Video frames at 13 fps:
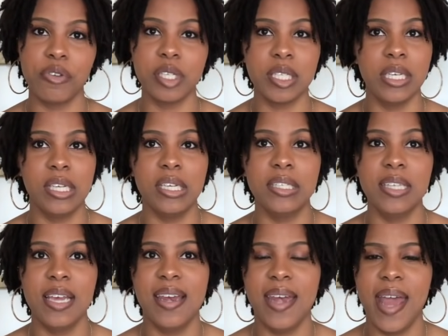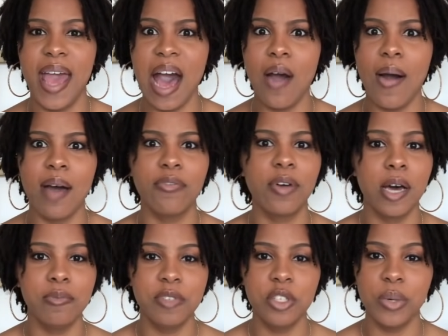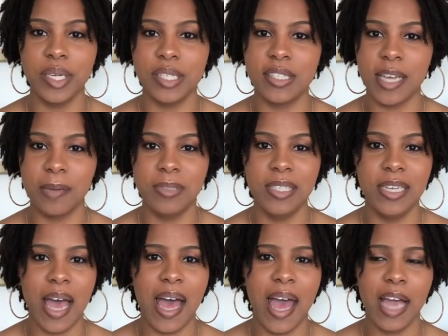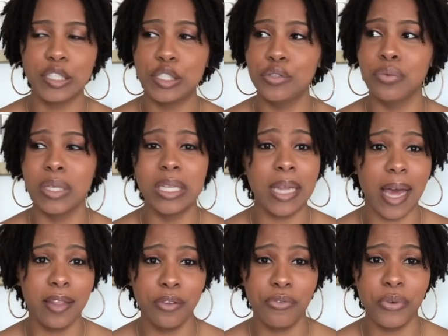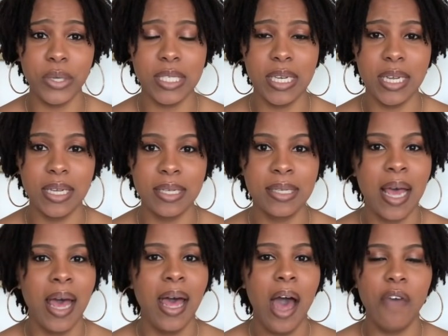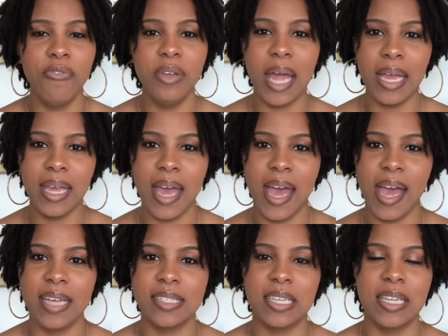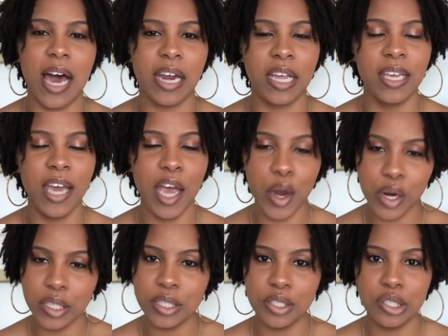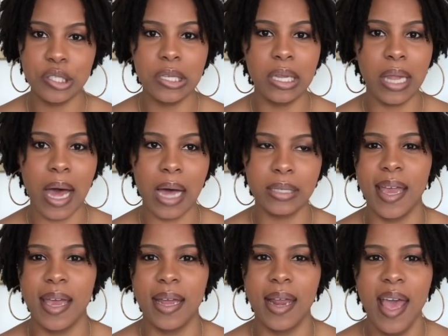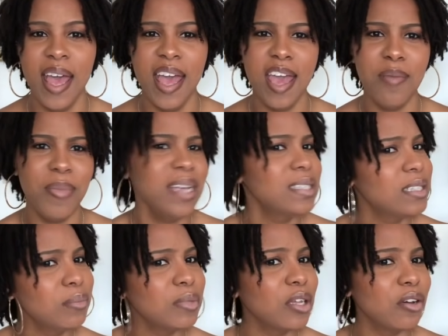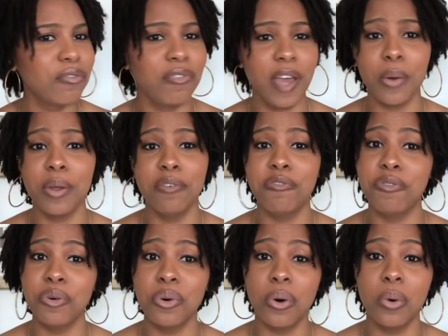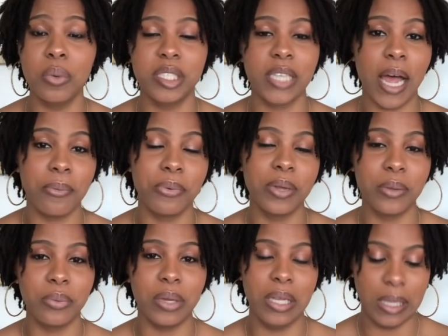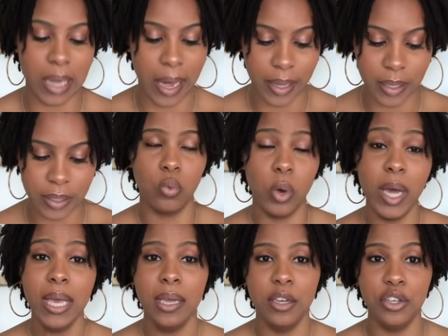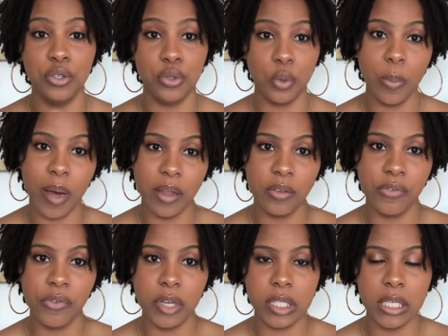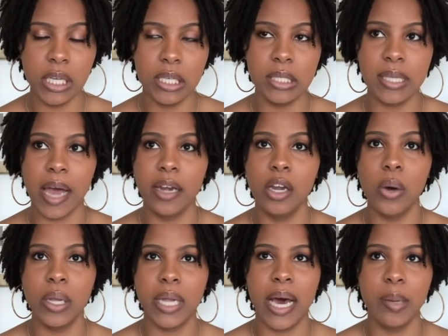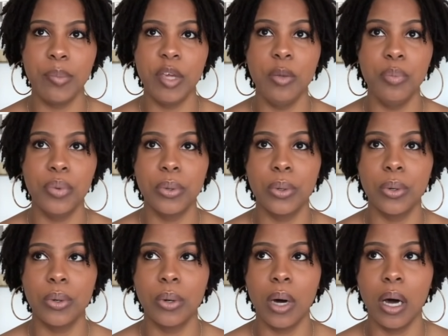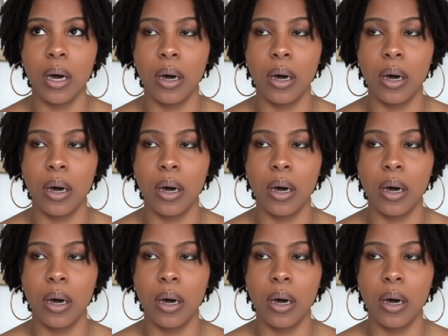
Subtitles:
frizziness, and now I've come to accept it. I actually really like the frizziness. I feel like it adds a lot of character to the lock and it makes them look very full, which I really like. What can you do about the frizziness? I know a lot of people